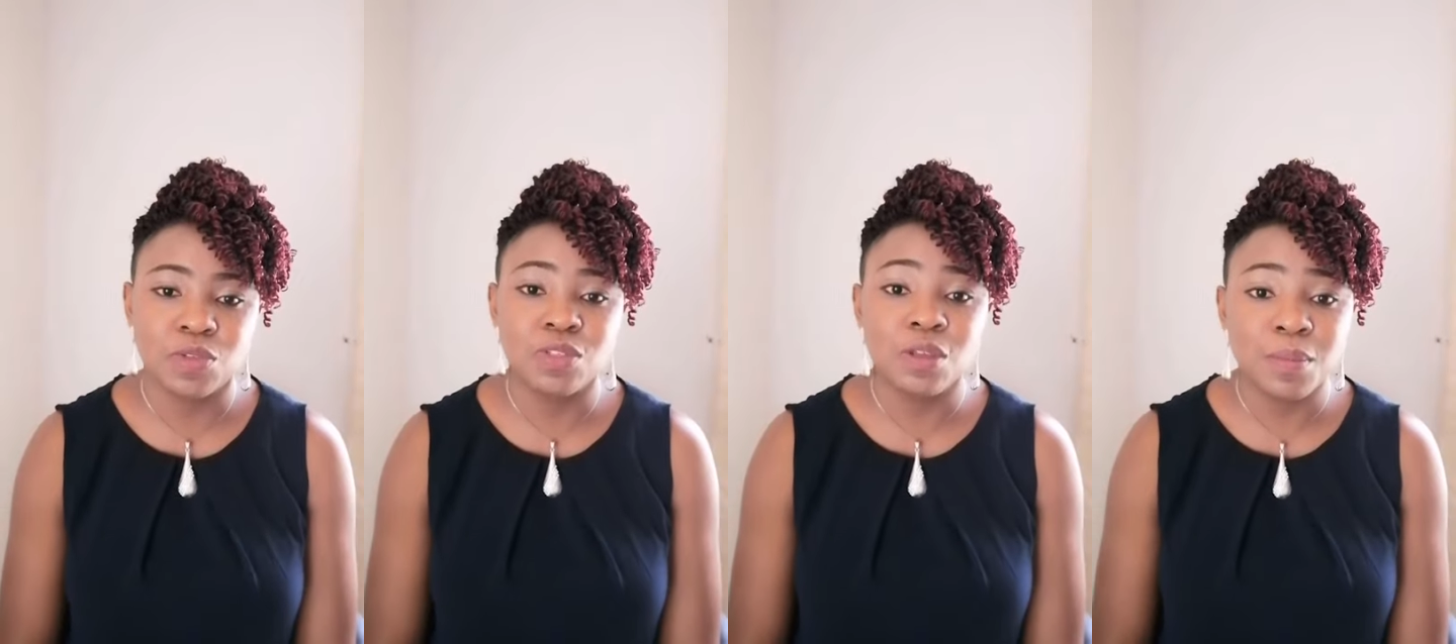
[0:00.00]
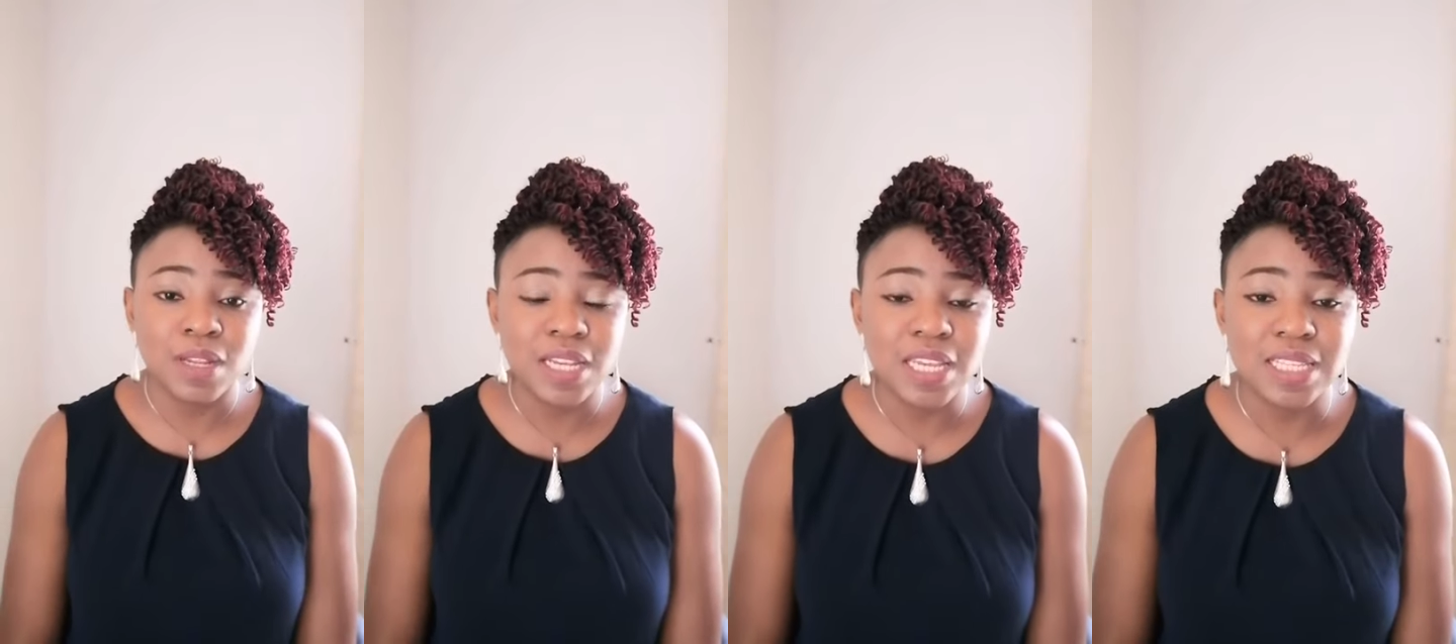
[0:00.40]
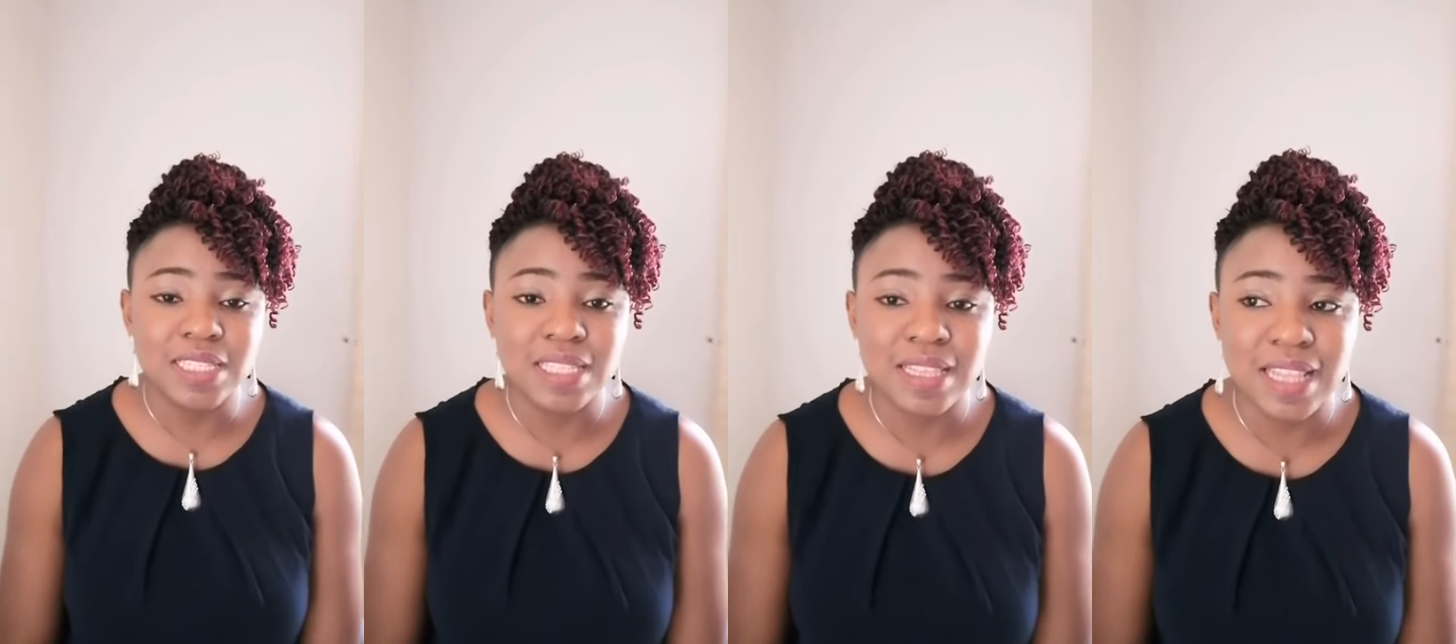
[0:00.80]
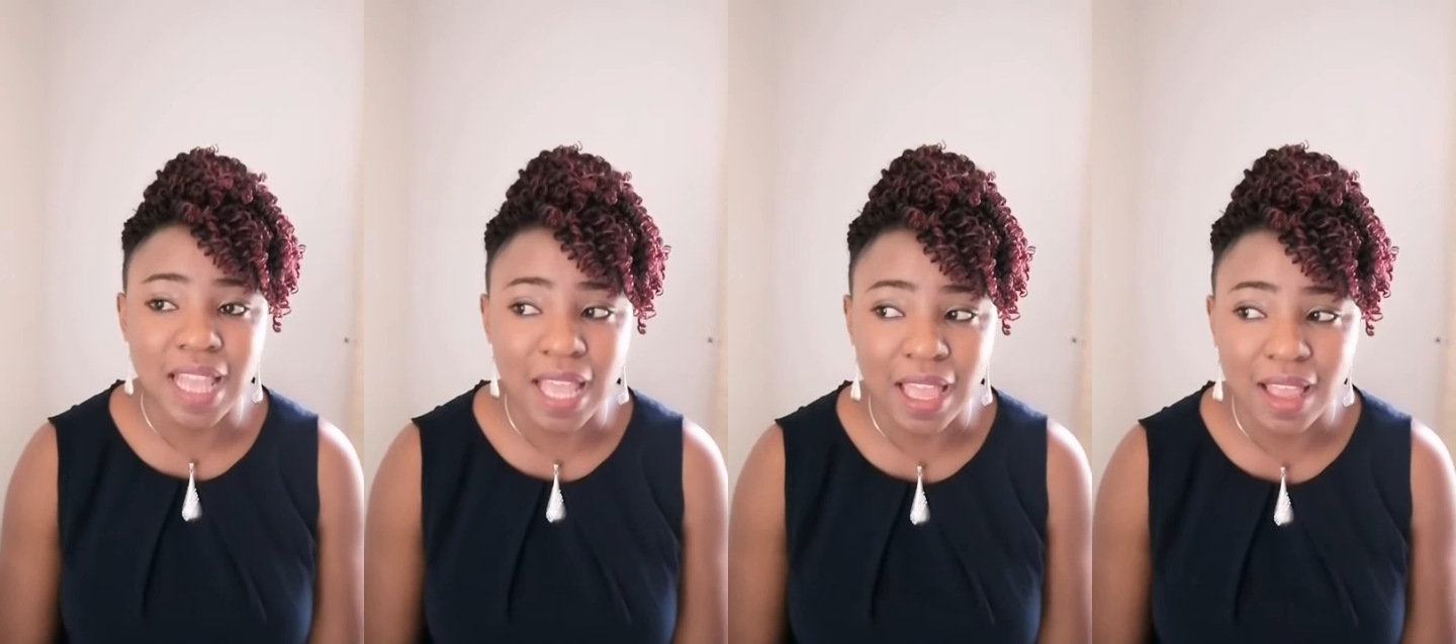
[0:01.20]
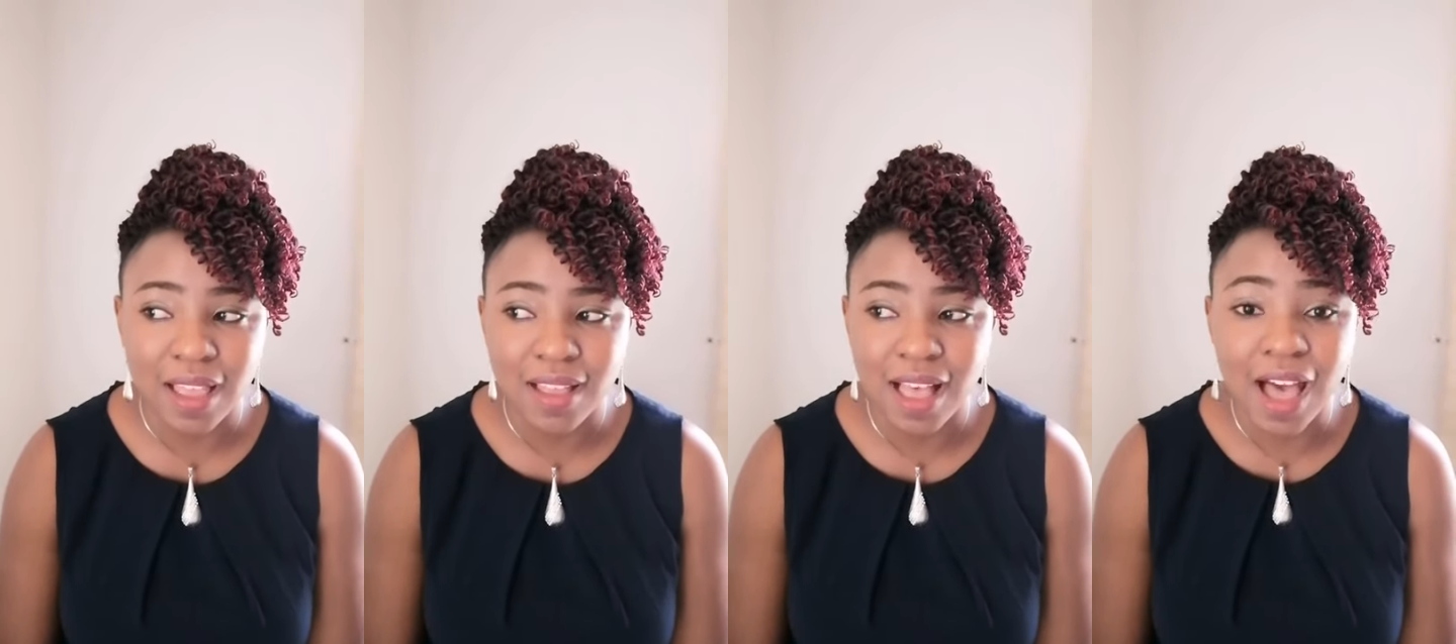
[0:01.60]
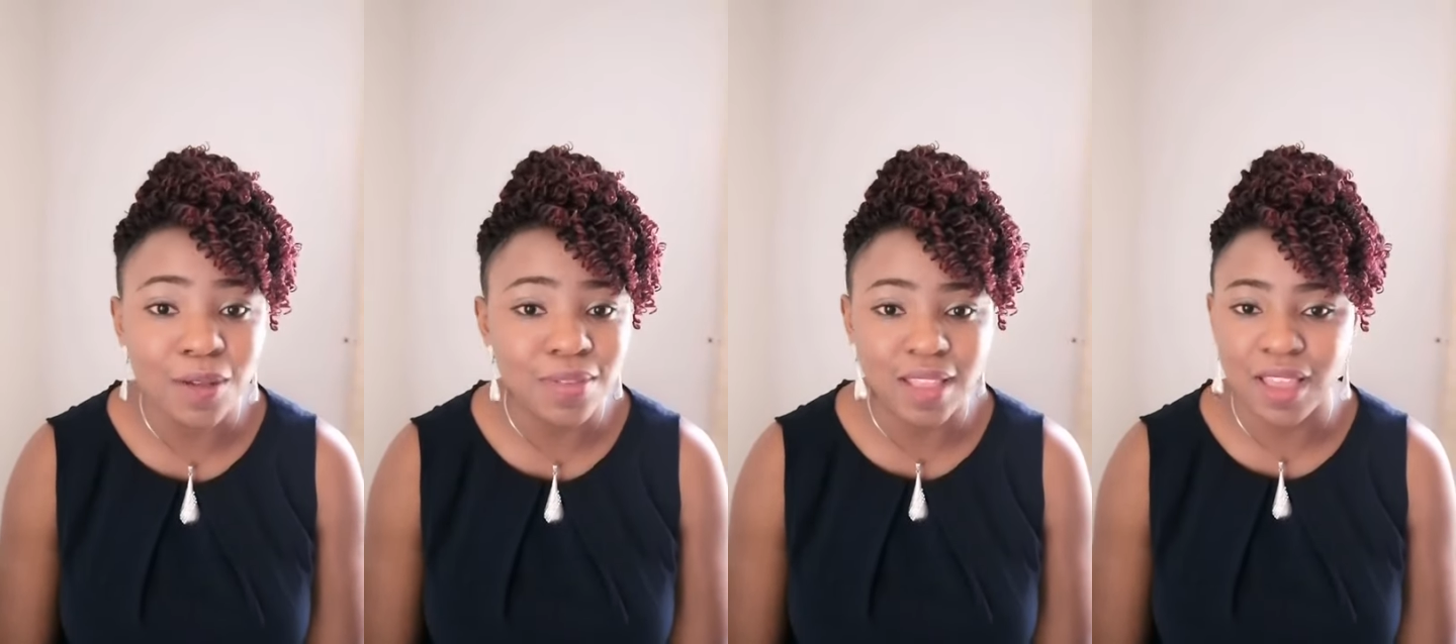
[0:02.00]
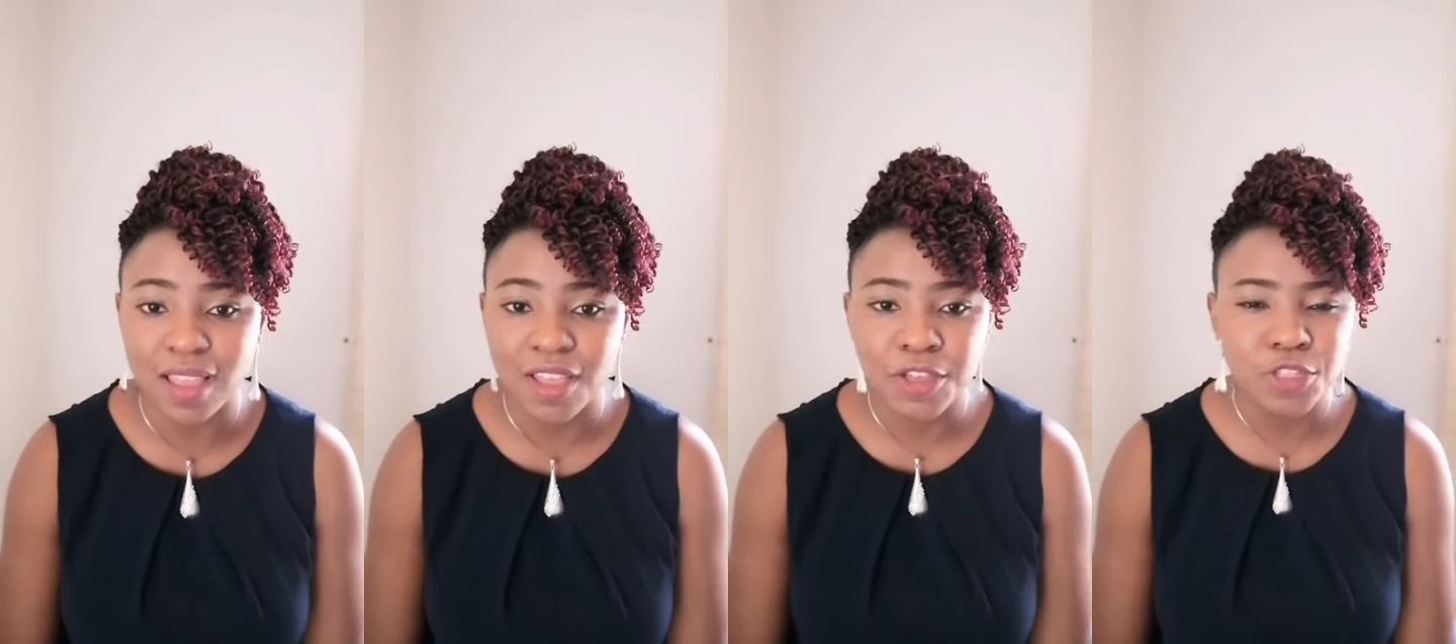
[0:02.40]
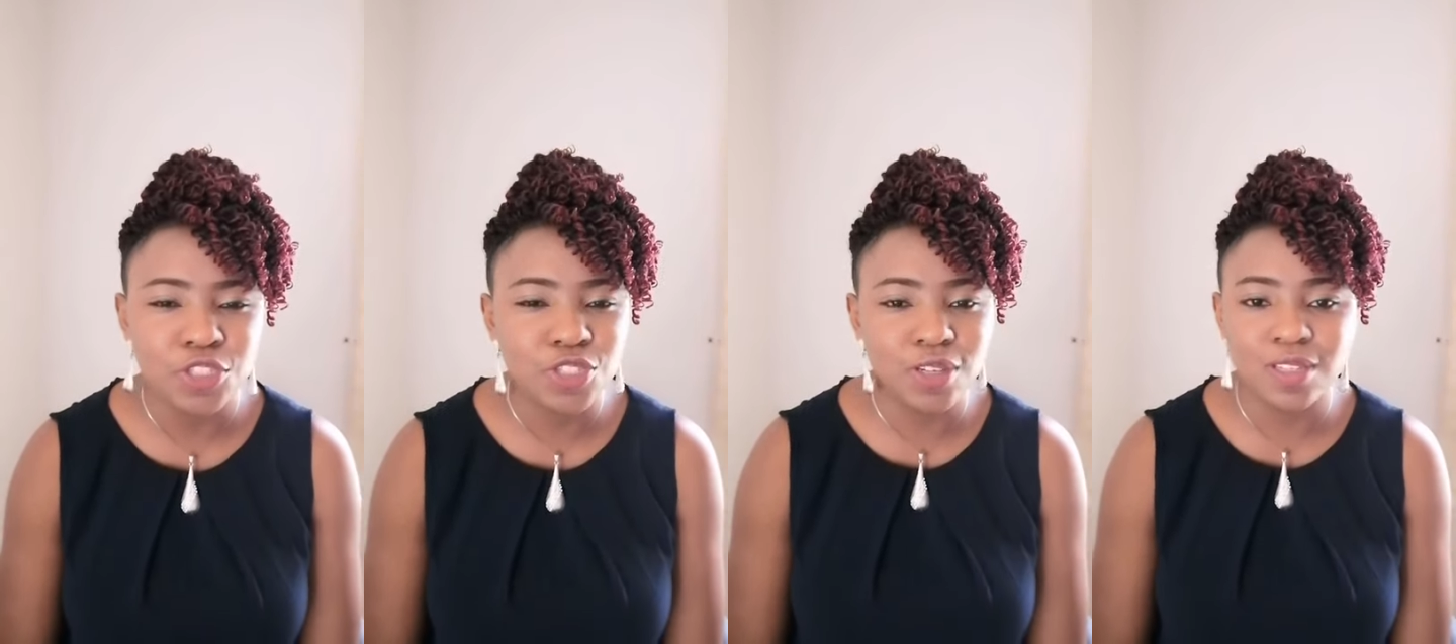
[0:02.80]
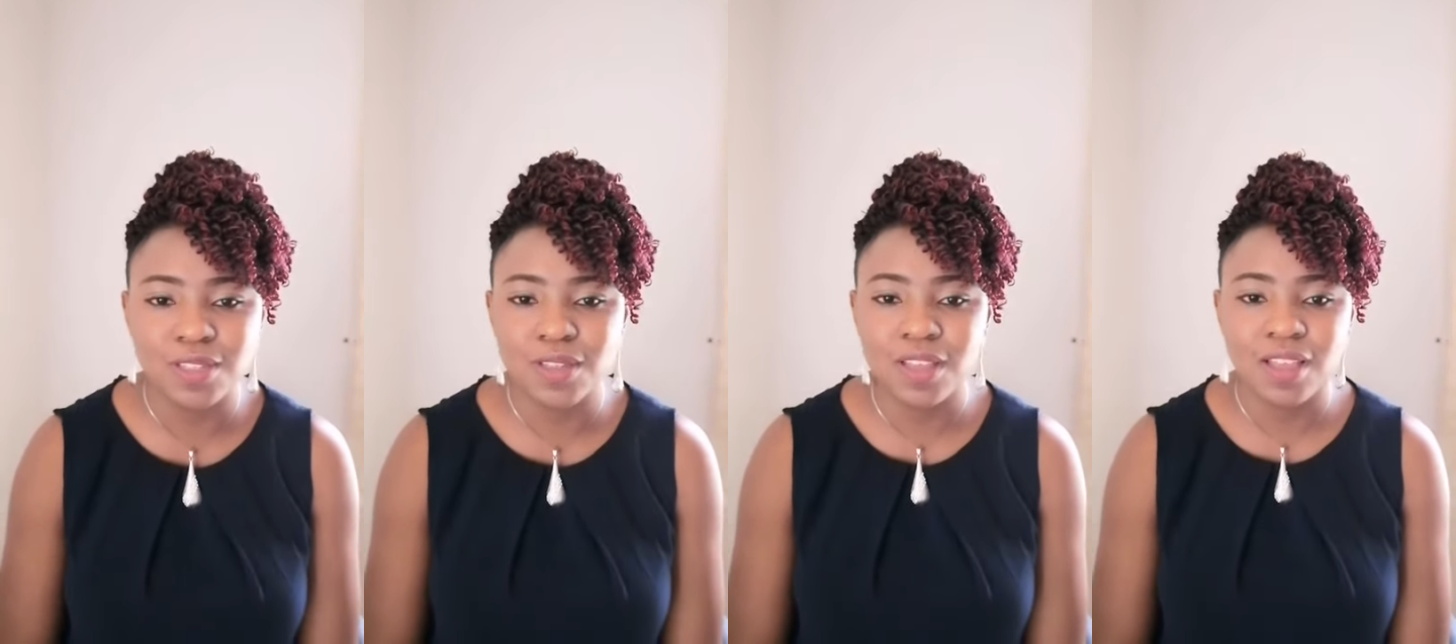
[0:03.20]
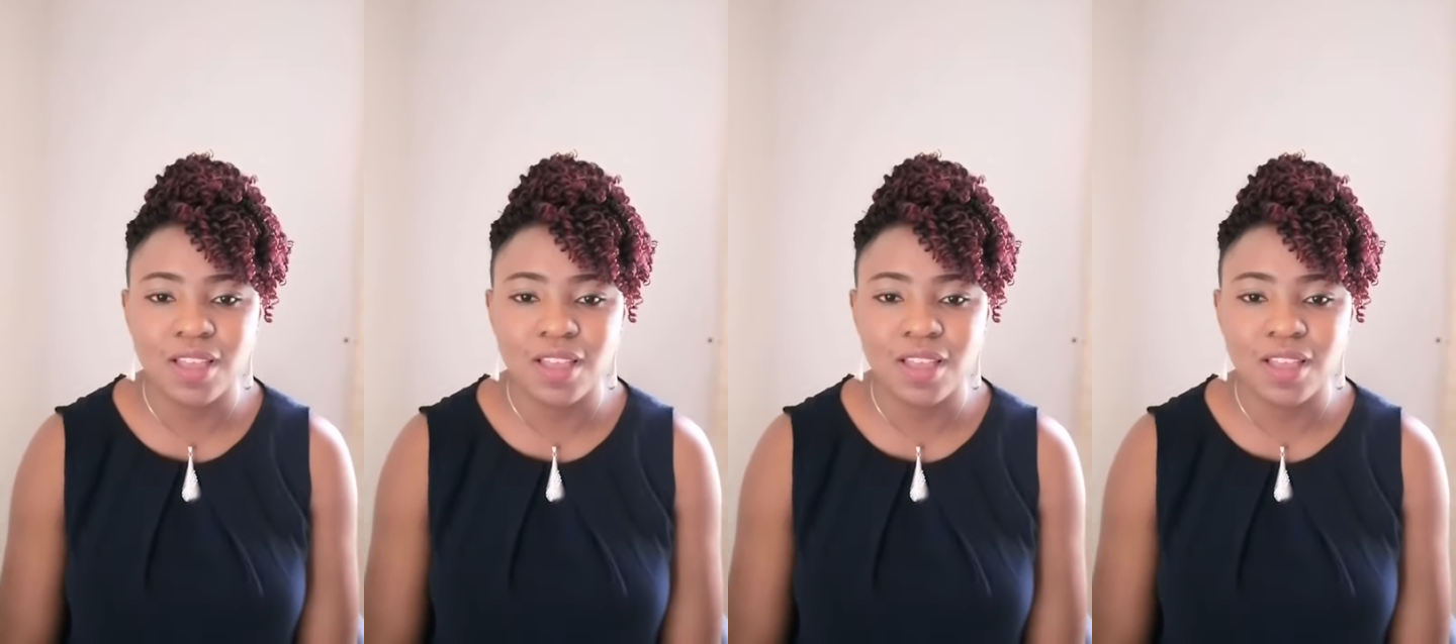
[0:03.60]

So somebody is there, out there, just